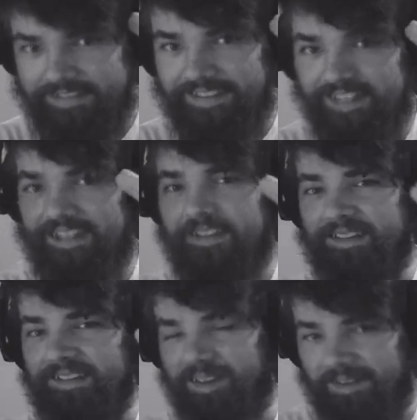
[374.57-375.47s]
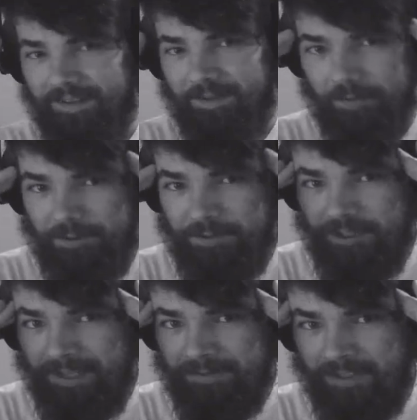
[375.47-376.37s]
and on Google
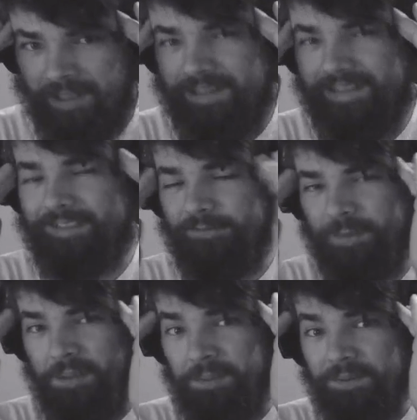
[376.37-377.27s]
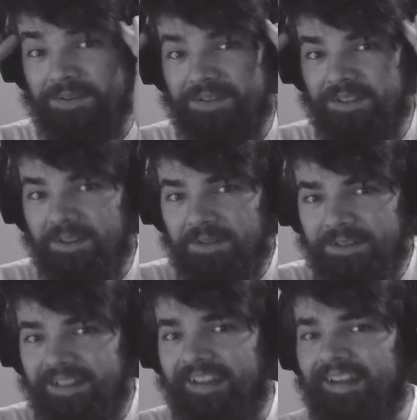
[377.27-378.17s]
Drive Doc for people to start
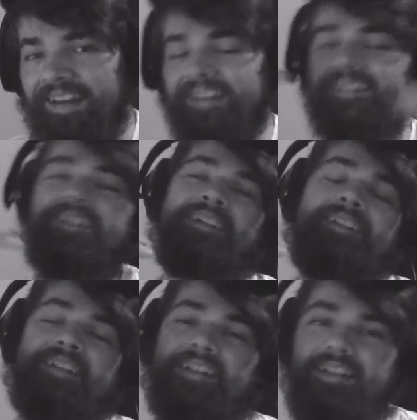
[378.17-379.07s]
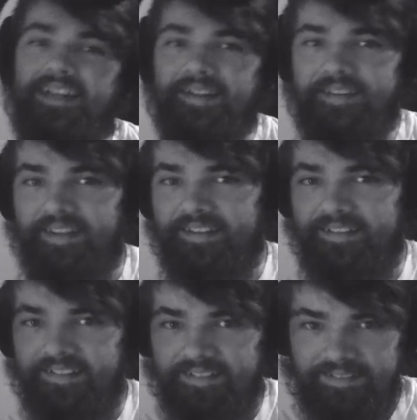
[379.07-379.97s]
looking at. And
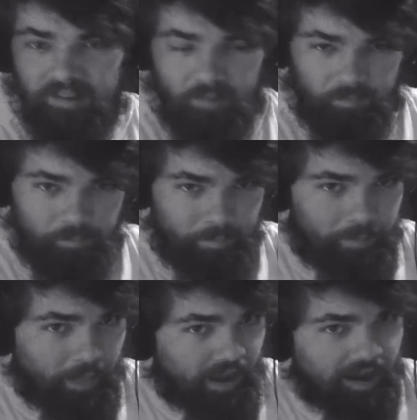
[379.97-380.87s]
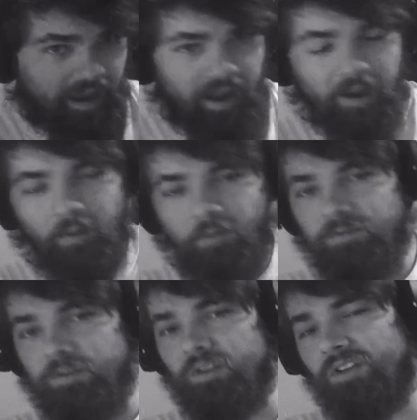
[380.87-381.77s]
then
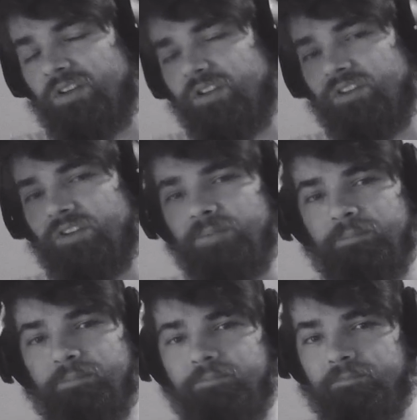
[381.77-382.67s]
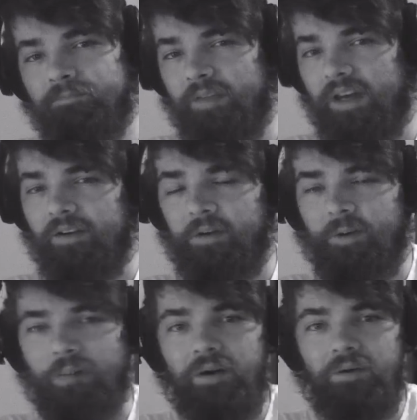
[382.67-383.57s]
after, I don't know,
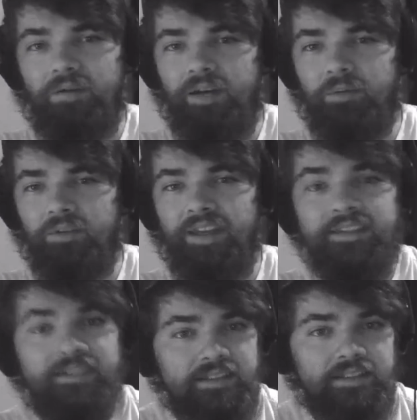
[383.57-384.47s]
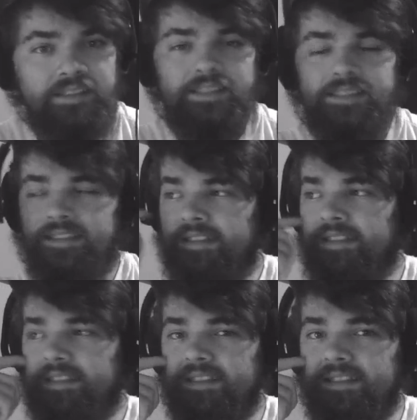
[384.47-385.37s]
about a couple days,
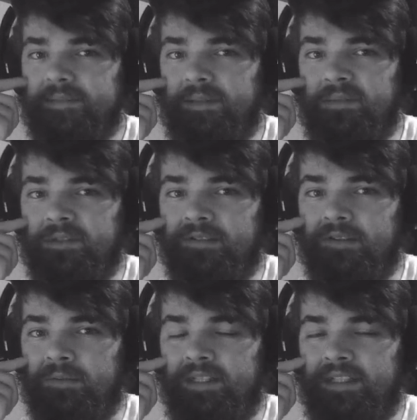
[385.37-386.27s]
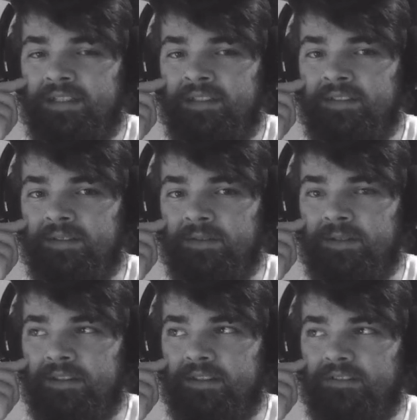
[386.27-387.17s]
maybe over the weekend, so
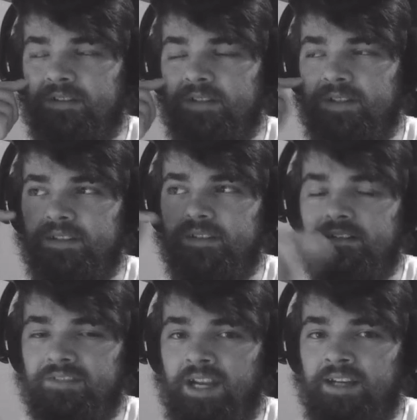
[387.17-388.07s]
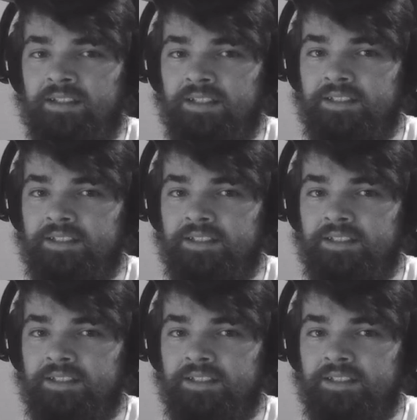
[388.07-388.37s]
like if I release it on Friday,